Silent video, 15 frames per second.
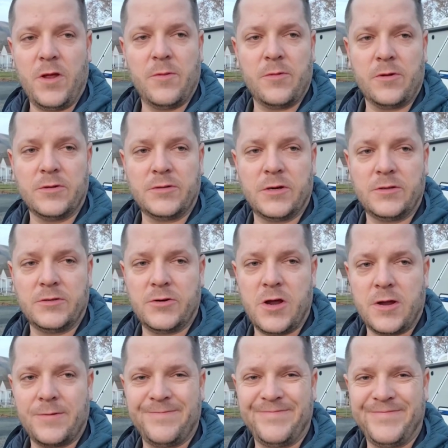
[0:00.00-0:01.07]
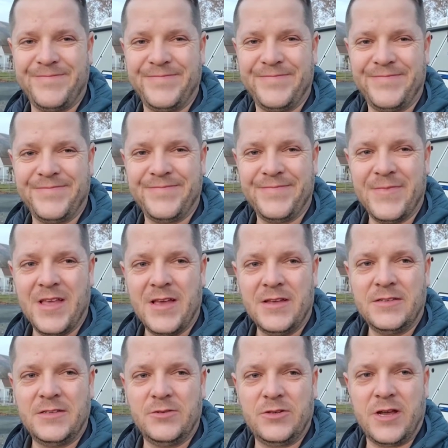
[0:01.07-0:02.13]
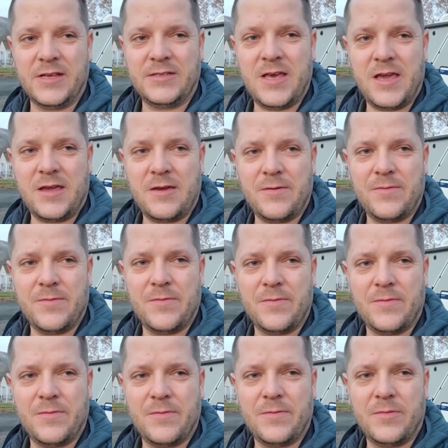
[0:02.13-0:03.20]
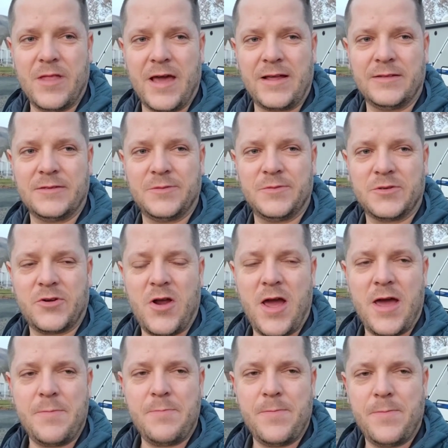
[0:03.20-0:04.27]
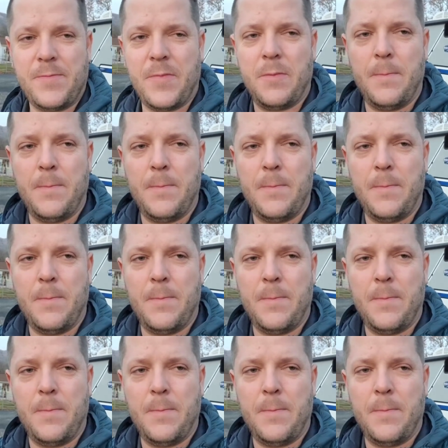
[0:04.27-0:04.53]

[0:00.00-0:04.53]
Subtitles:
I'm gonna go start the truck. see what you guys think. Like and subscribe.